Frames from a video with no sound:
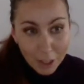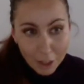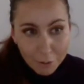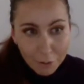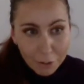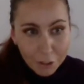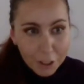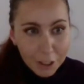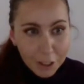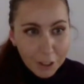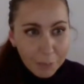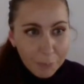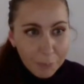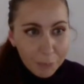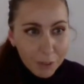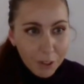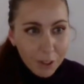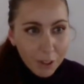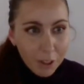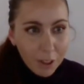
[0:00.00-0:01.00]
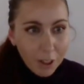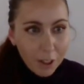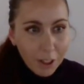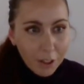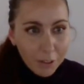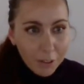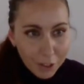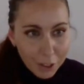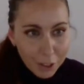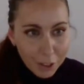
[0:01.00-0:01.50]
in Africa,
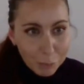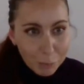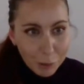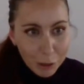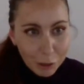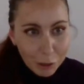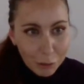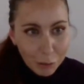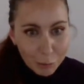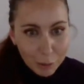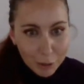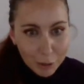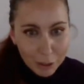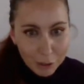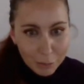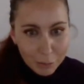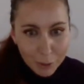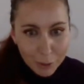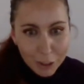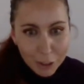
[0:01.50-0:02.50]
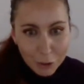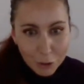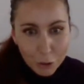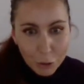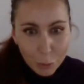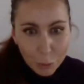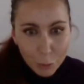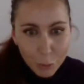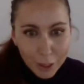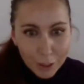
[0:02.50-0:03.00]
have not been managed
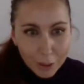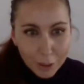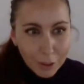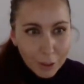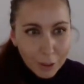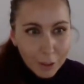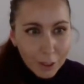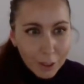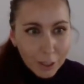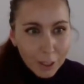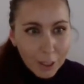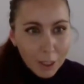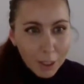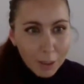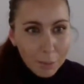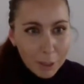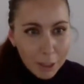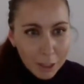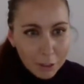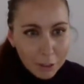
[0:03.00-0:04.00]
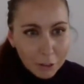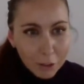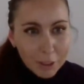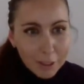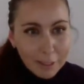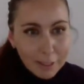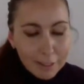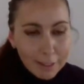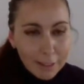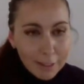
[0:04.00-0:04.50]
well.
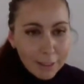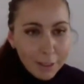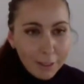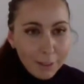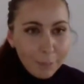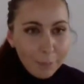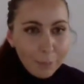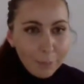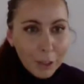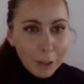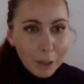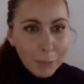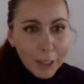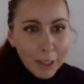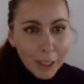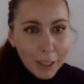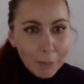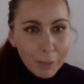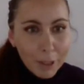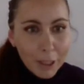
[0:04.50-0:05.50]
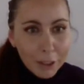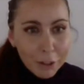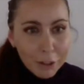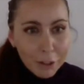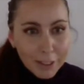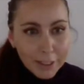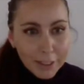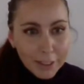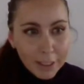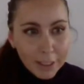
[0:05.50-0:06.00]
Paradoxically, it became
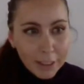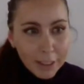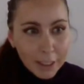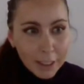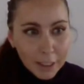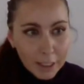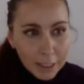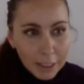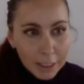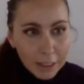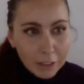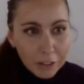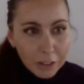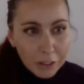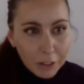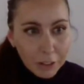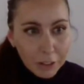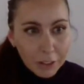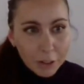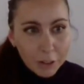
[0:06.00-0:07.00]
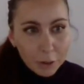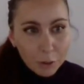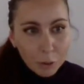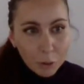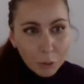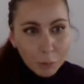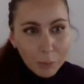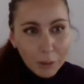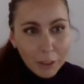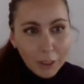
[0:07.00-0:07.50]
increasingly clear the reason could